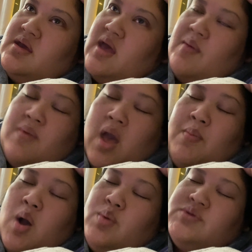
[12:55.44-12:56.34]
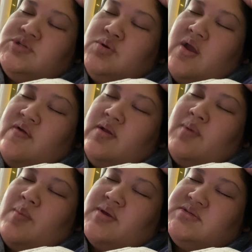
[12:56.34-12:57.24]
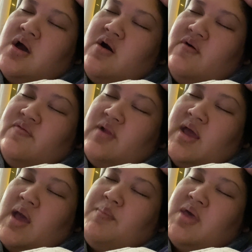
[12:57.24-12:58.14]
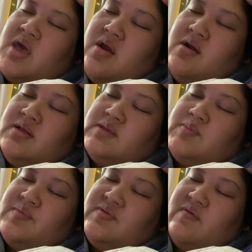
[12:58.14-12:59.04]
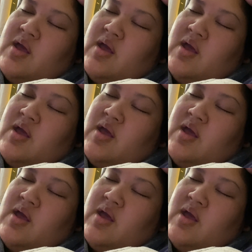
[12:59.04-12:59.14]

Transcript: I'm, I'm always doing everything by myself. Like I'm carrying things by myself.